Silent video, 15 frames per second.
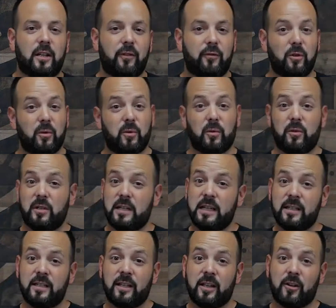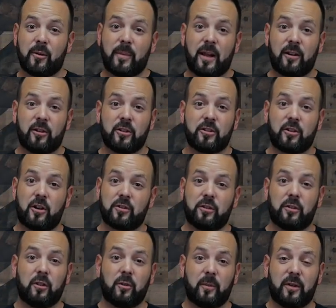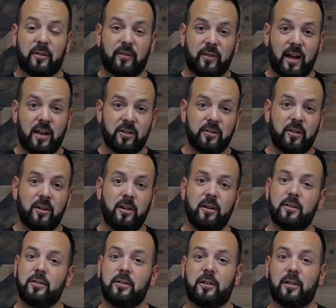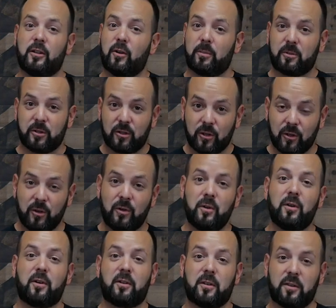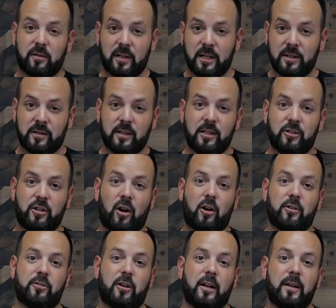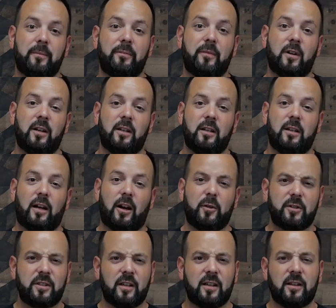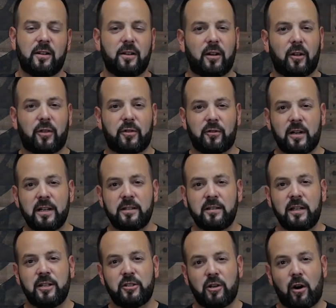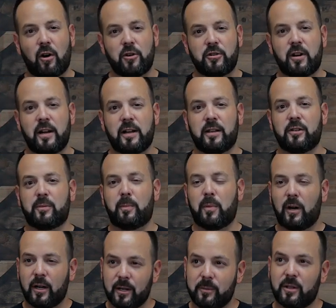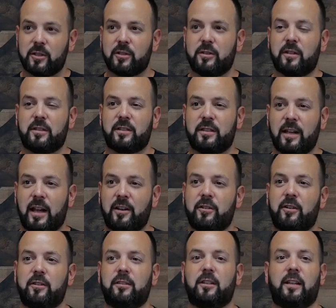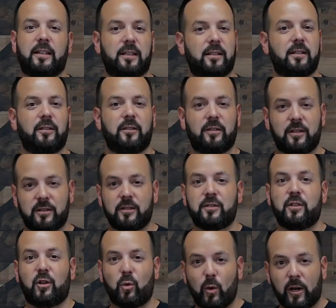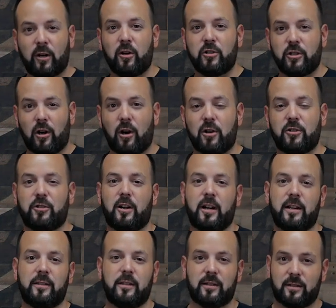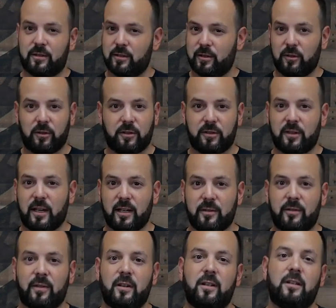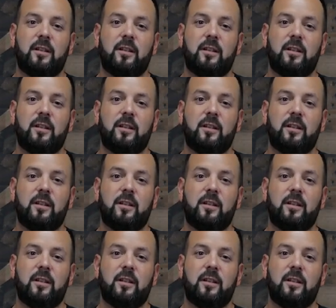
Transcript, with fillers: If you need to get your battery charged a little bit faster, you can go up to 2 or 3C charge rate. I would say a, a 3C charge rate is pretty much the standard like this is a quicker charge rate that's still safe.